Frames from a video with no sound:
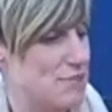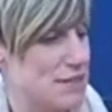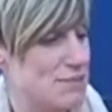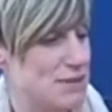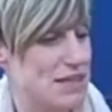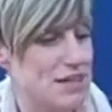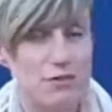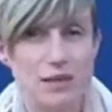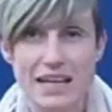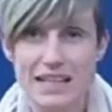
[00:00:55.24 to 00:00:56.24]
And it makes me think
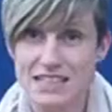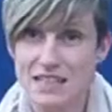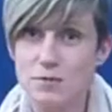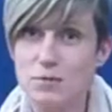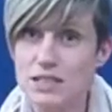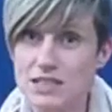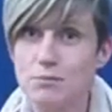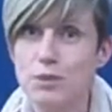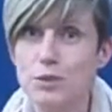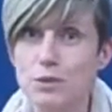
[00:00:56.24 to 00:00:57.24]
of when they had typewriter
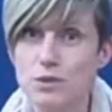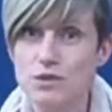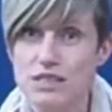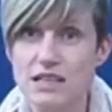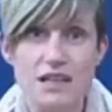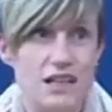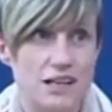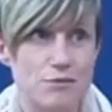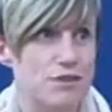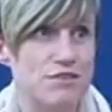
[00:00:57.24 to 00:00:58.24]
pools,
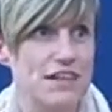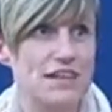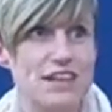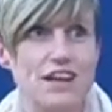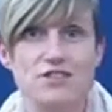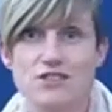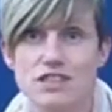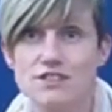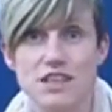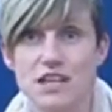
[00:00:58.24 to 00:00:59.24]
and they will have had kind of
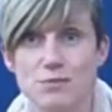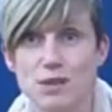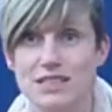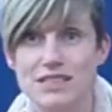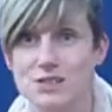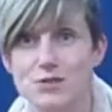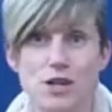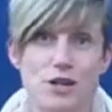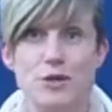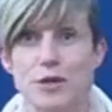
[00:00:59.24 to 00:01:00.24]
hundreds of typewriters all
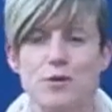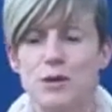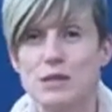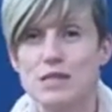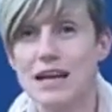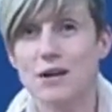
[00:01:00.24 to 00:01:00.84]
going at once.